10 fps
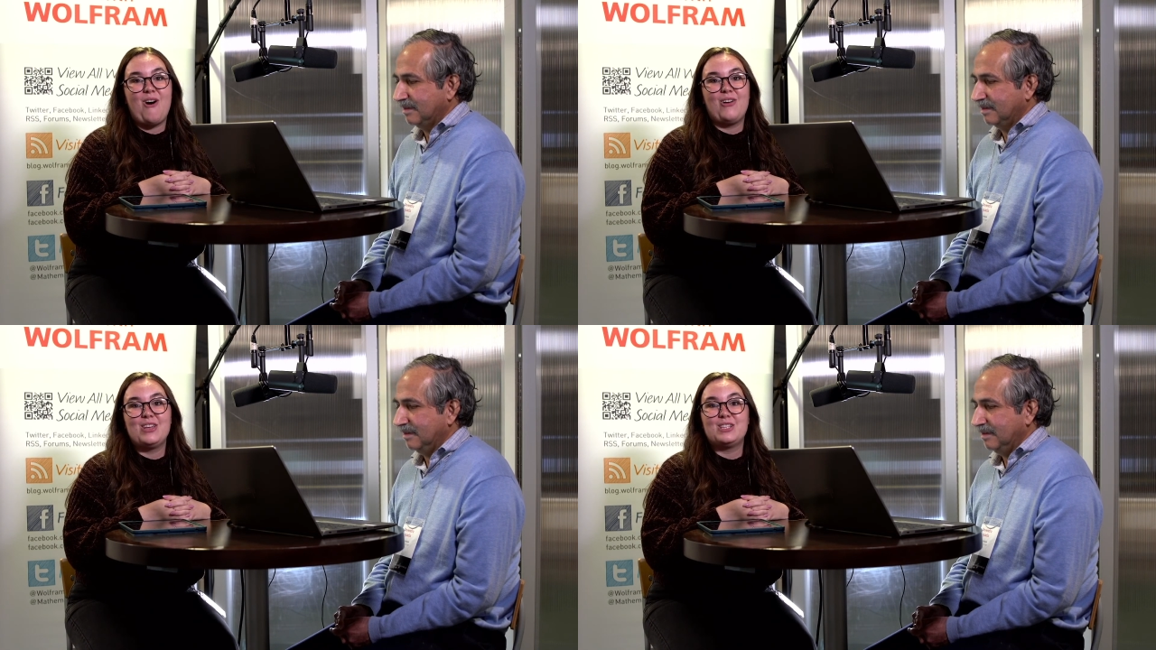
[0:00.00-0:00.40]

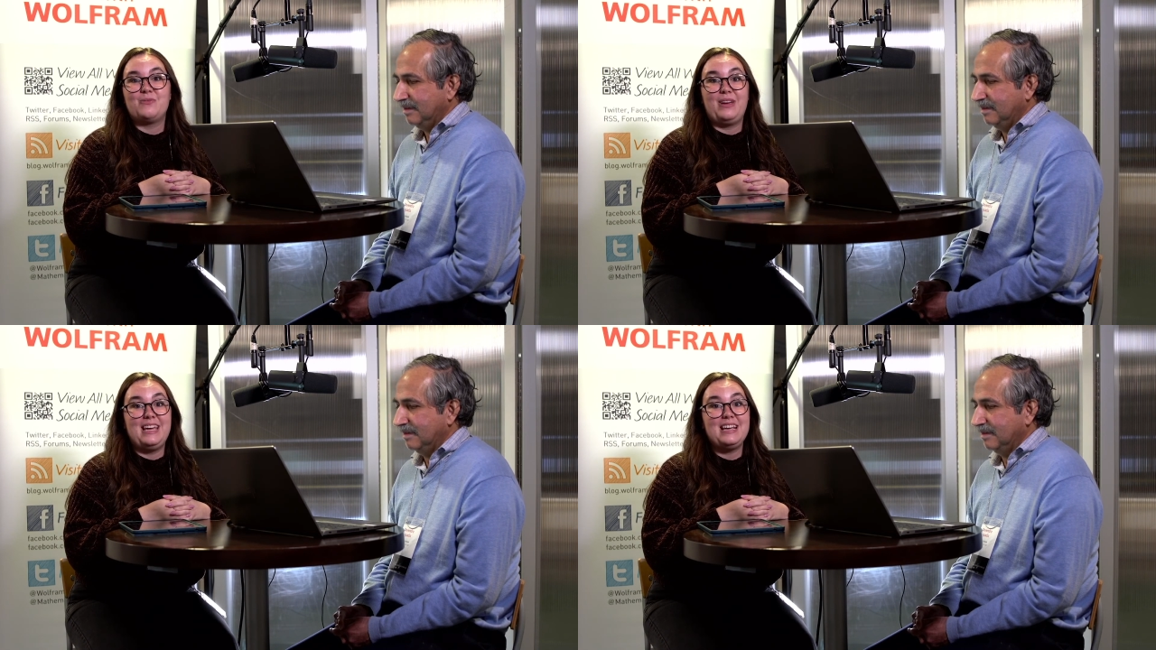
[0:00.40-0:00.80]
Speaker 1: all
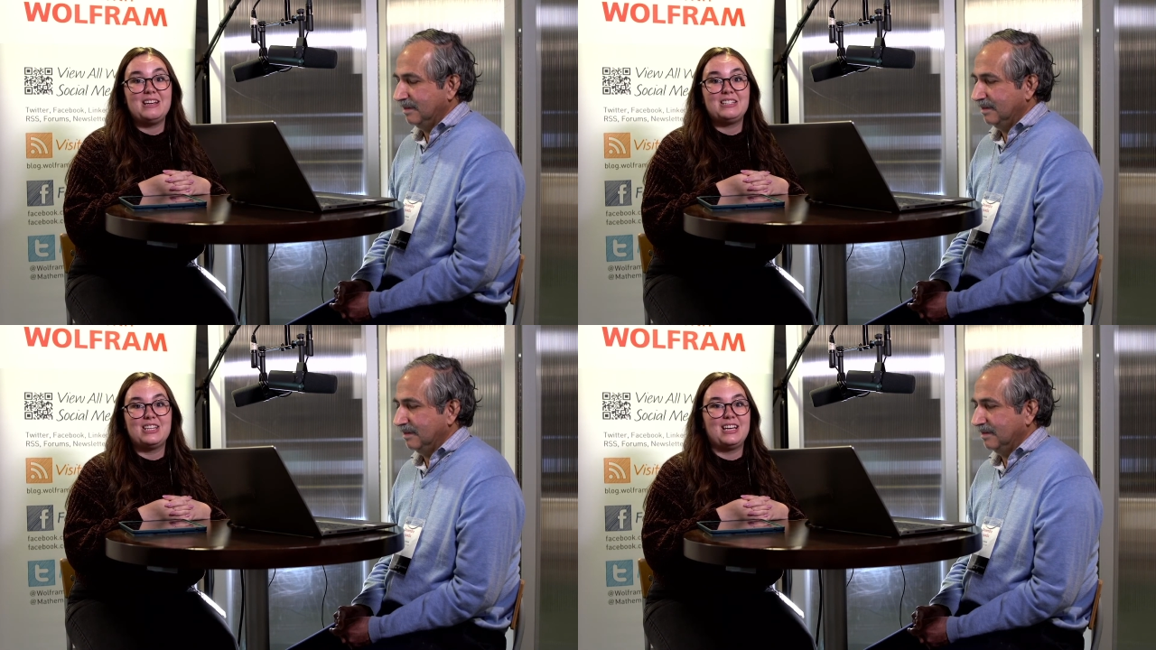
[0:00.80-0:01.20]
this
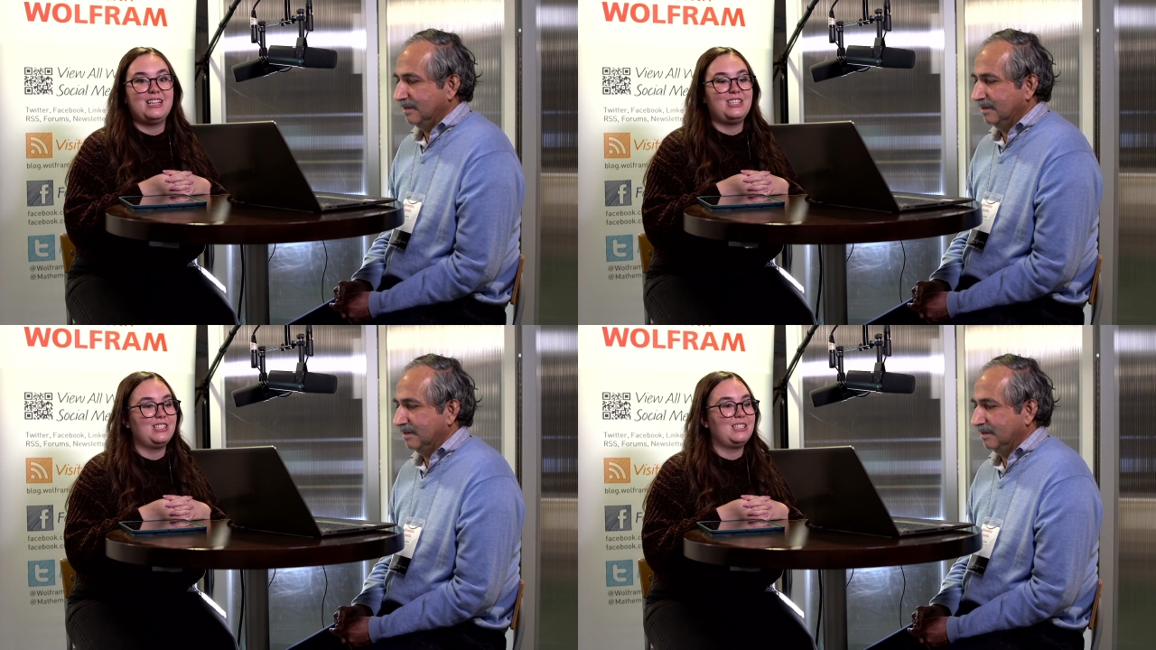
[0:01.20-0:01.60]
week
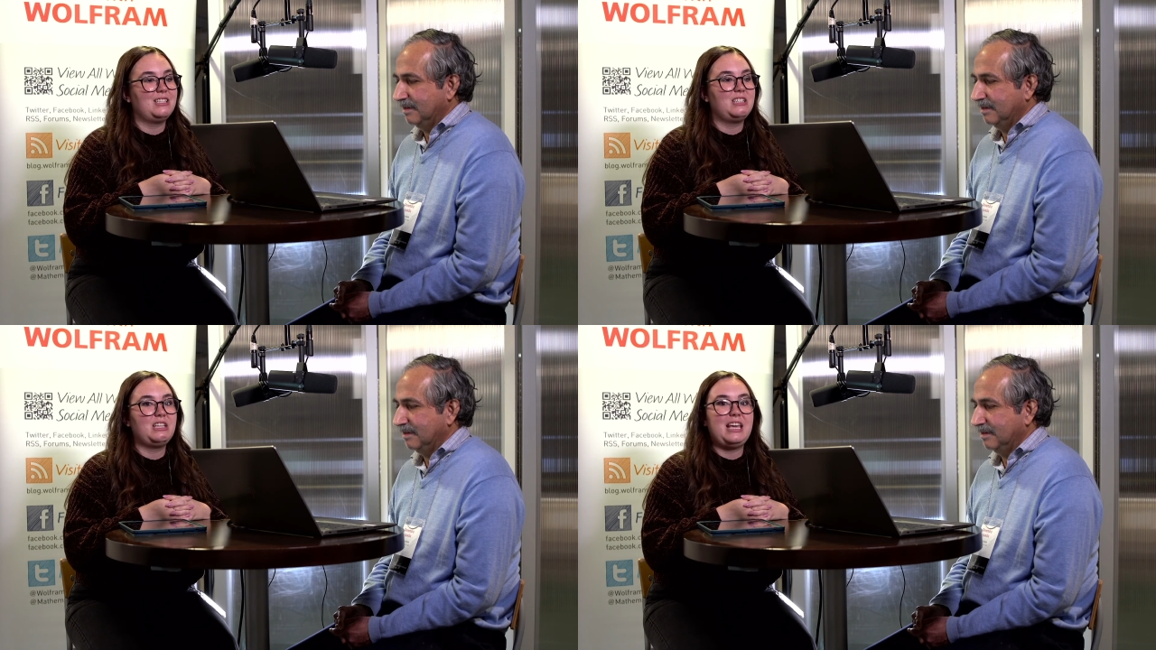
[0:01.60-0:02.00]
to
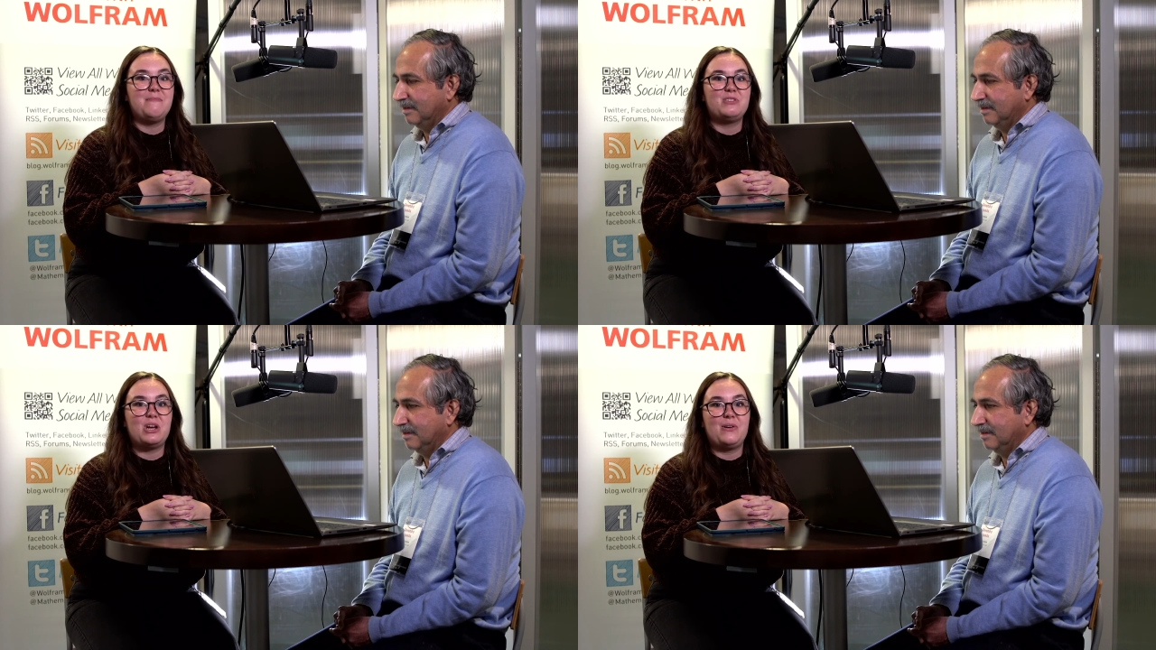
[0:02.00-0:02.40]
just
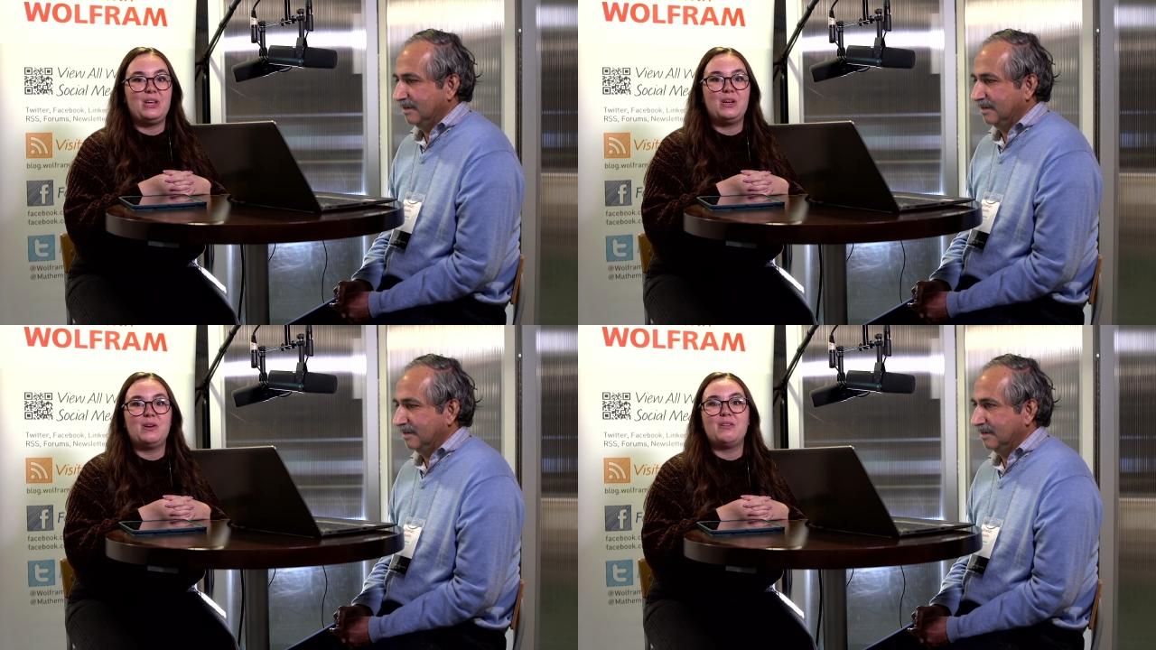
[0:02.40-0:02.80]
keep
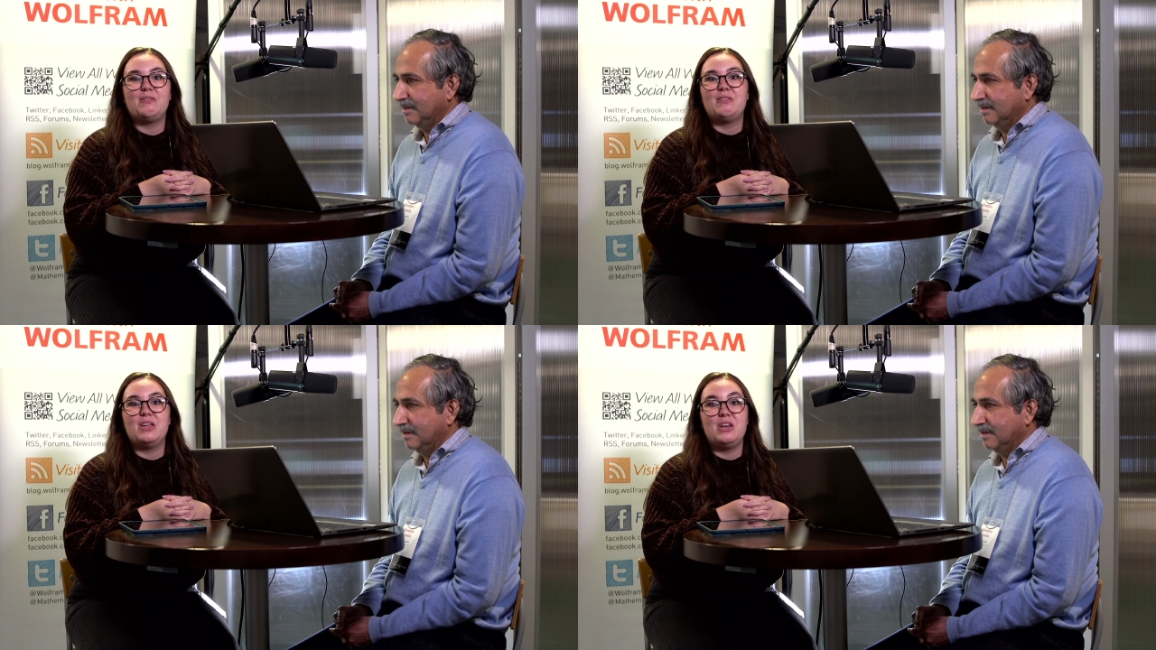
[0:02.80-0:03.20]
showing you
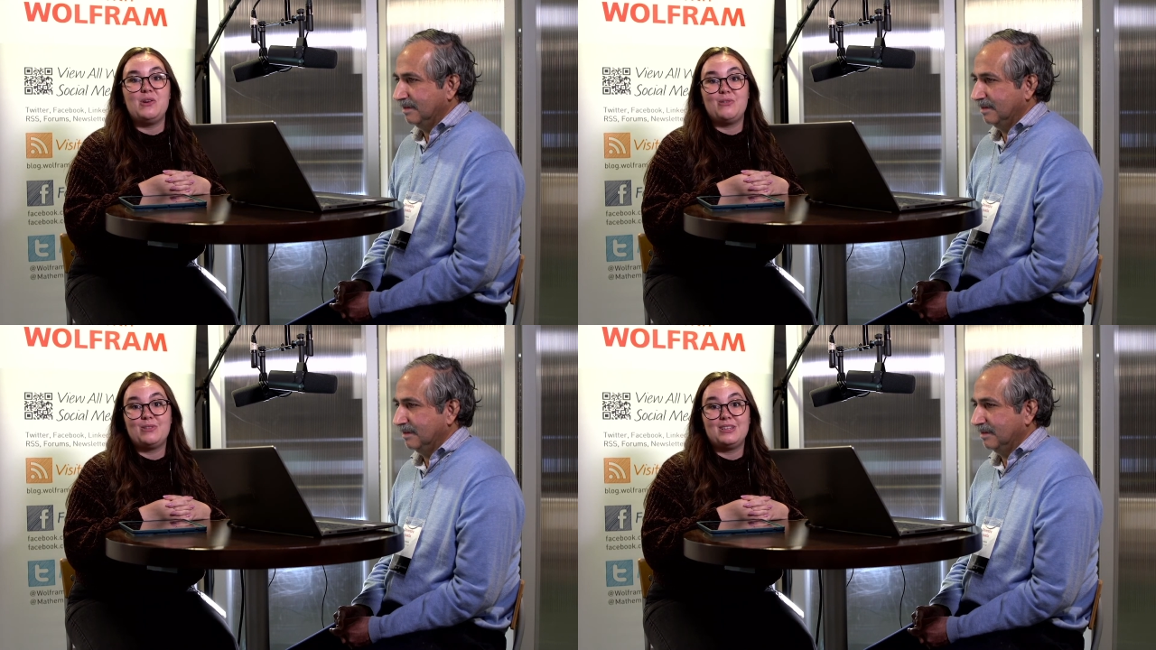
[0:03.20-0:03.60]
the
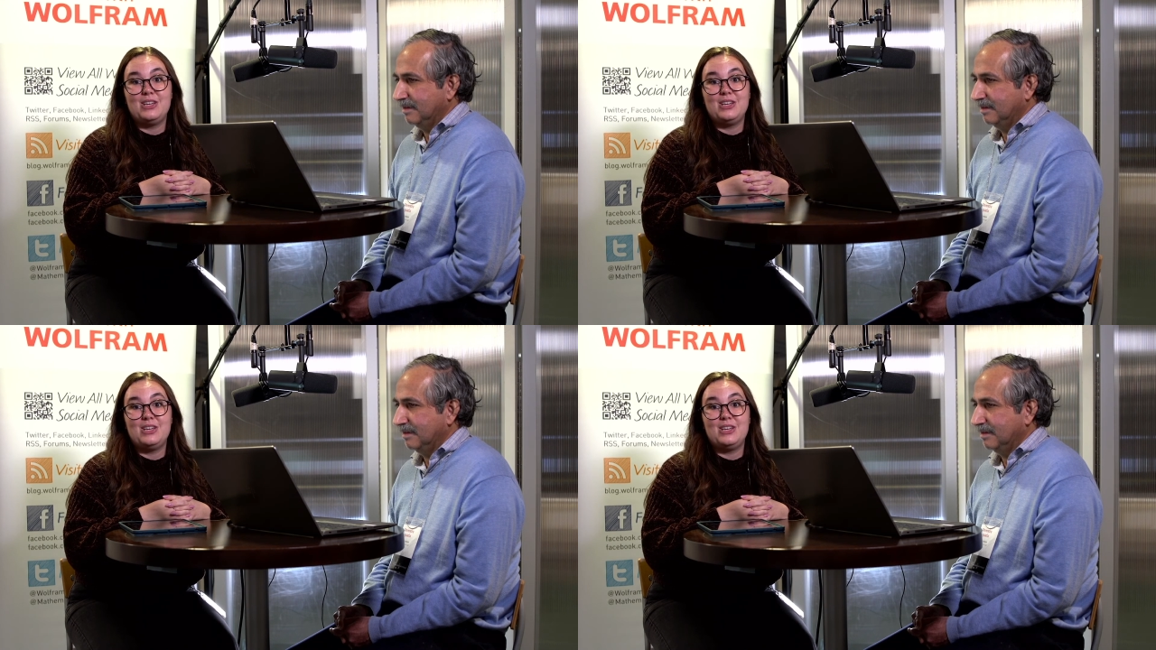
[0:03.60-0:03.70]
new,